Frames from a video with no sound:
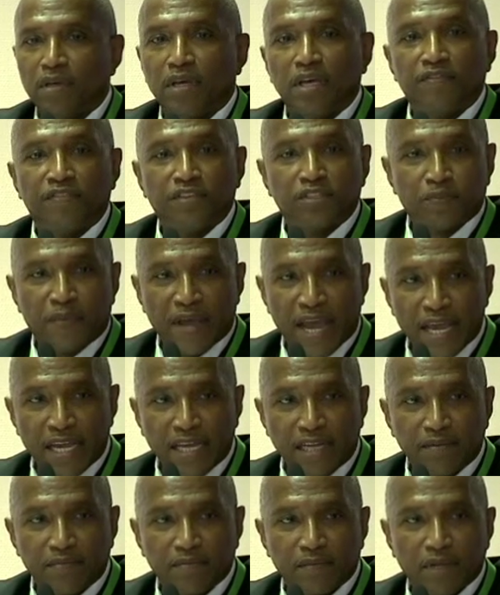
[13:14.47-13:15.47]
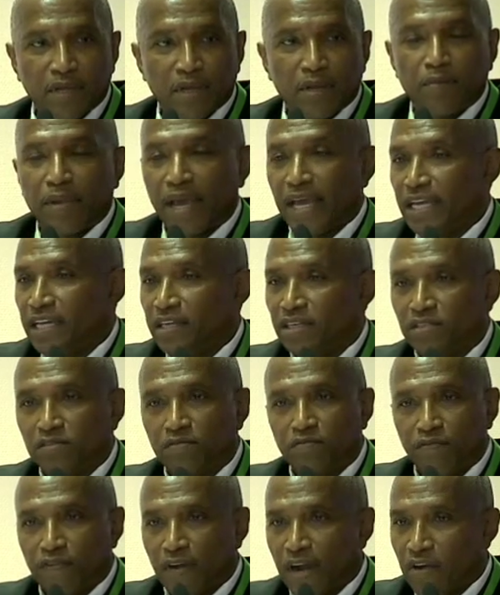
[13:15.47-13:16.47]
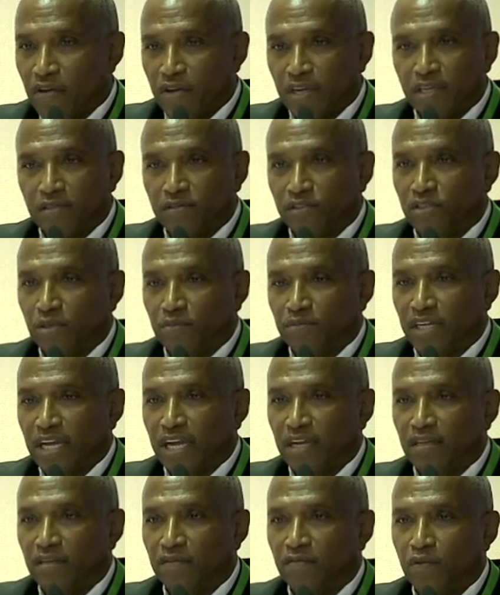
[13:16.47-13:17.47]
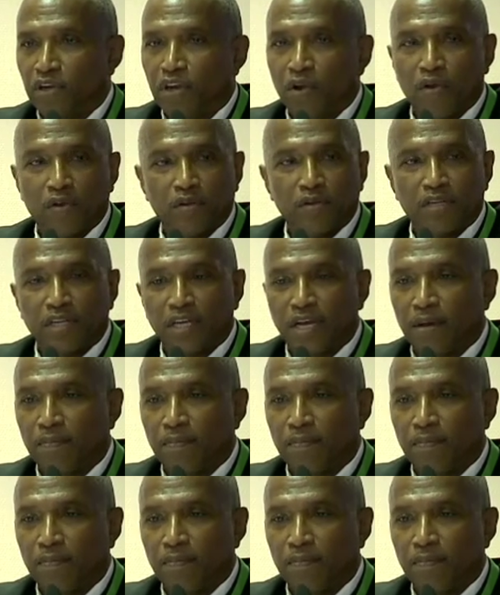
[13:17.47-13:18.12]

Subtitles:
If it's pain, pain is very subjective. We heard